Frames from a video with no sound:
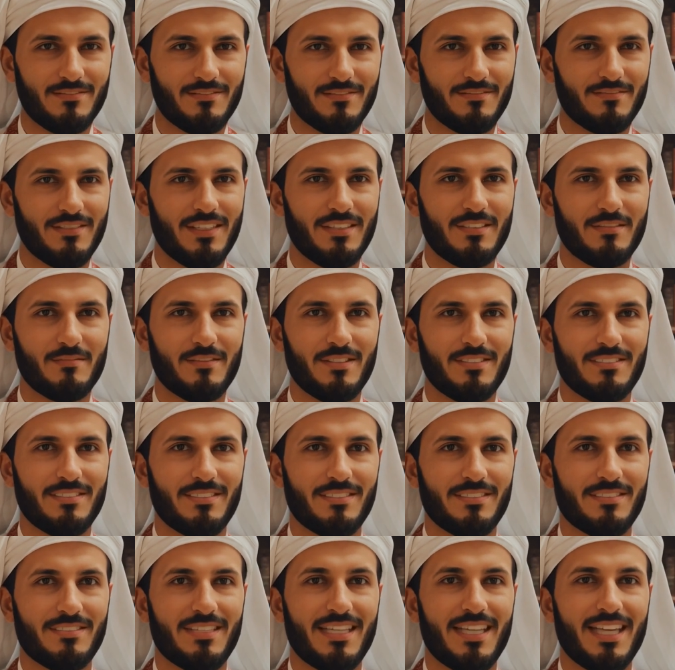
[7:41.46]
that makes
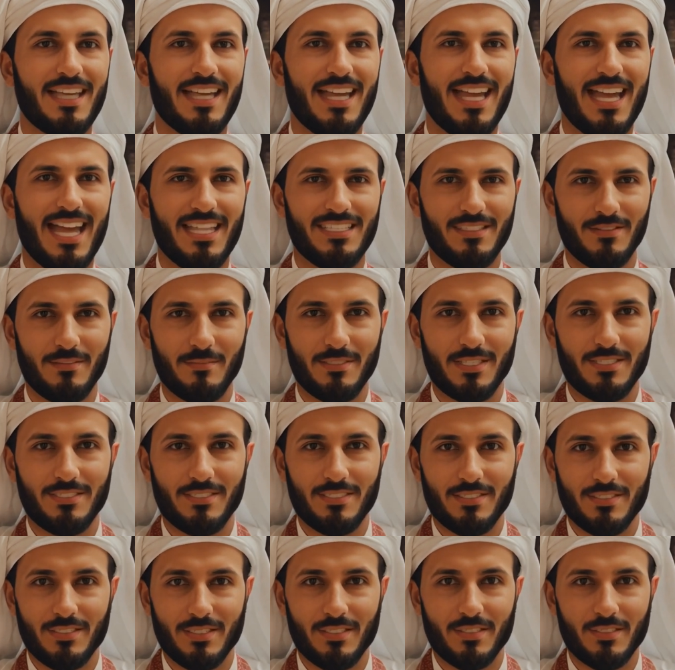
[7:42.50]
sense. And that brings
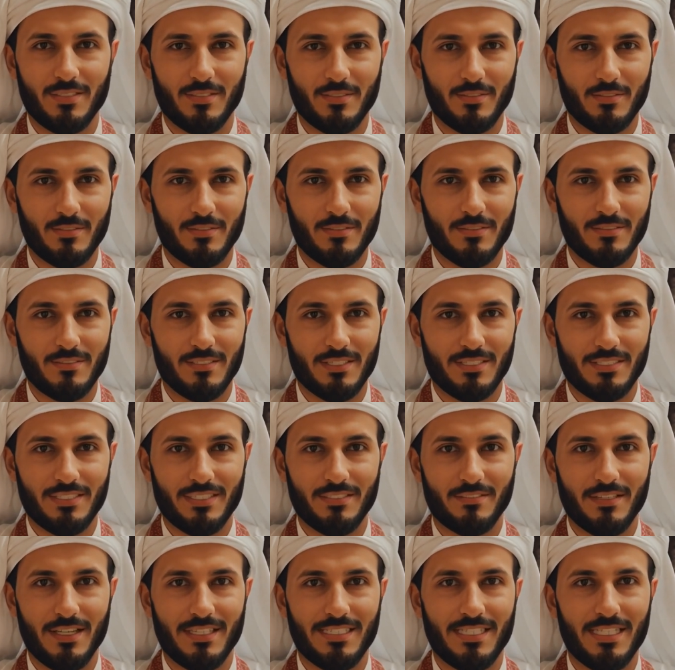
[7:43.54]
us to you,
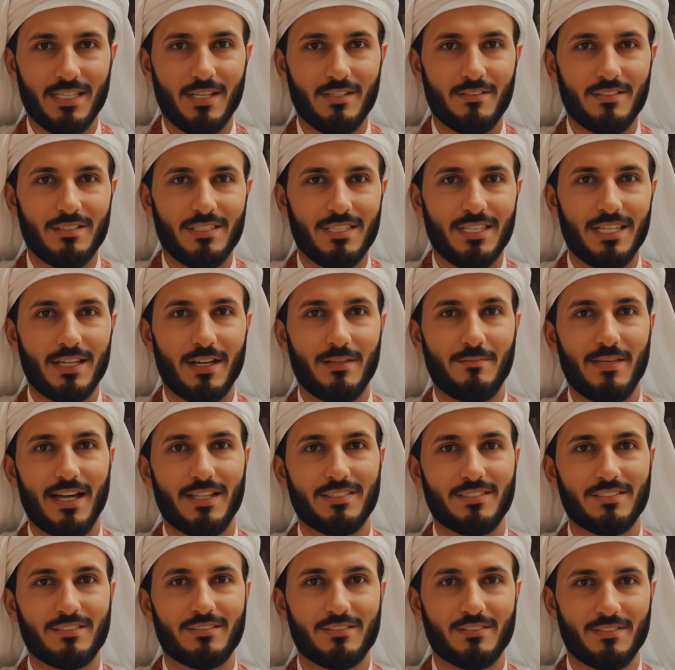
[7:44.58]
listening right now.
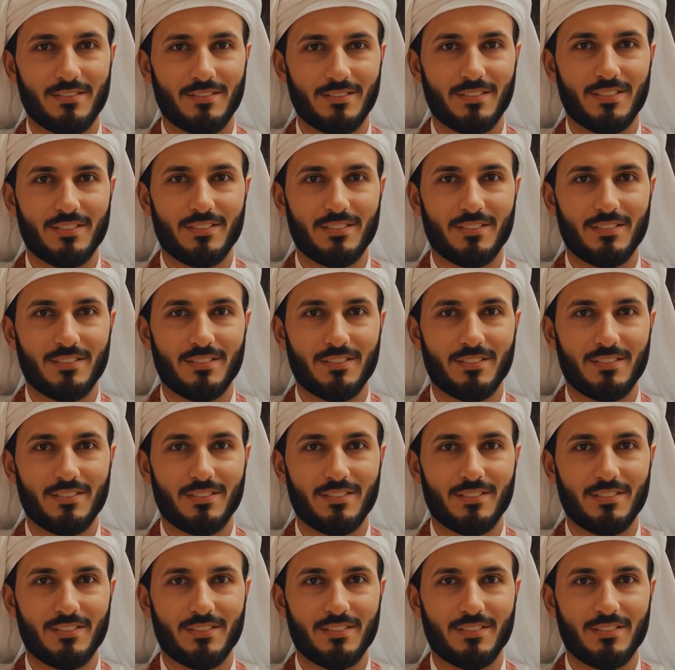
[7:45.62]
Imagine you're in this